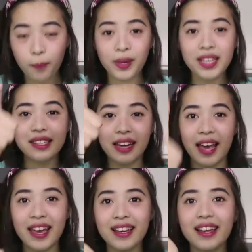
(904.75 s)
Please
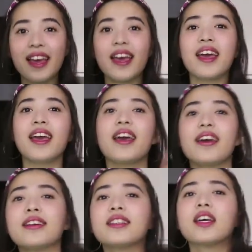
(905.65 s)
like
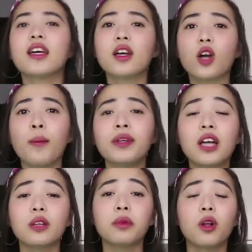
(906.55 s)
and comment
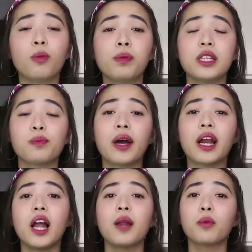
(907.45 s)
down below please
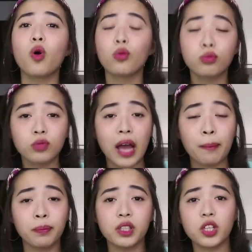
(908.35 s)
para alam ko kung
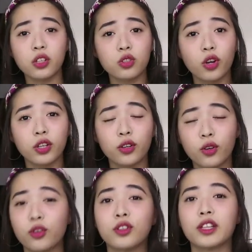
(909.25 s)
na-appreciate nyo or
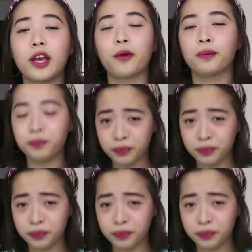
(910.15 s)
nanonood kayo.